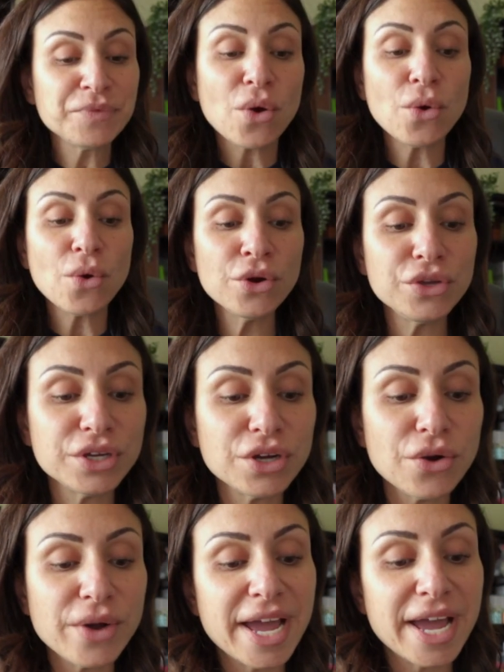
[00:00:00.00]
or you can
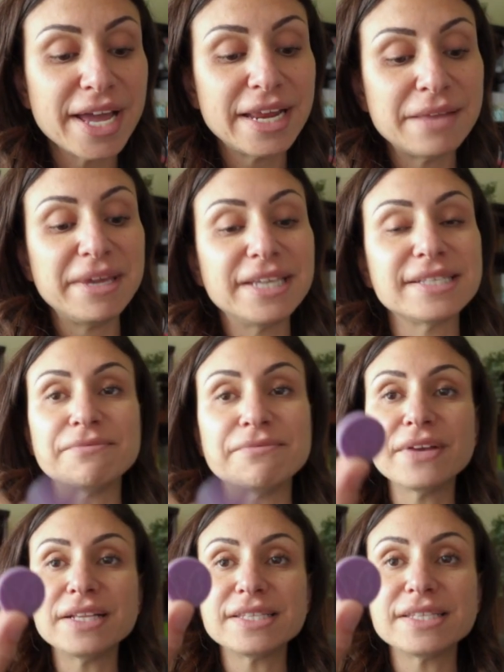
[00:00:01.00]
go ahead and make some
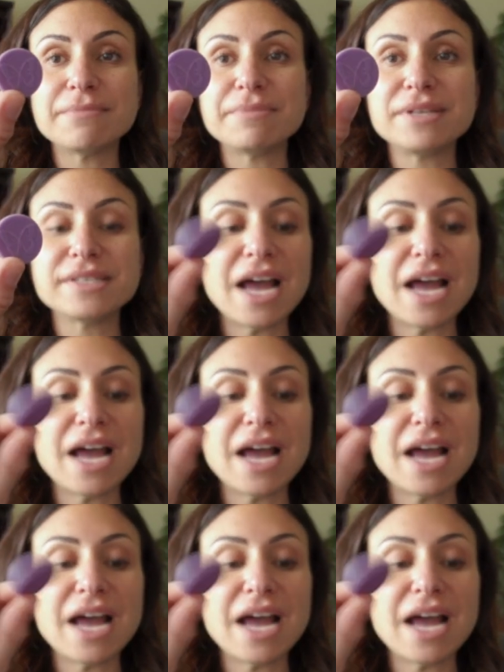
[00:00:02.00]
felt samples.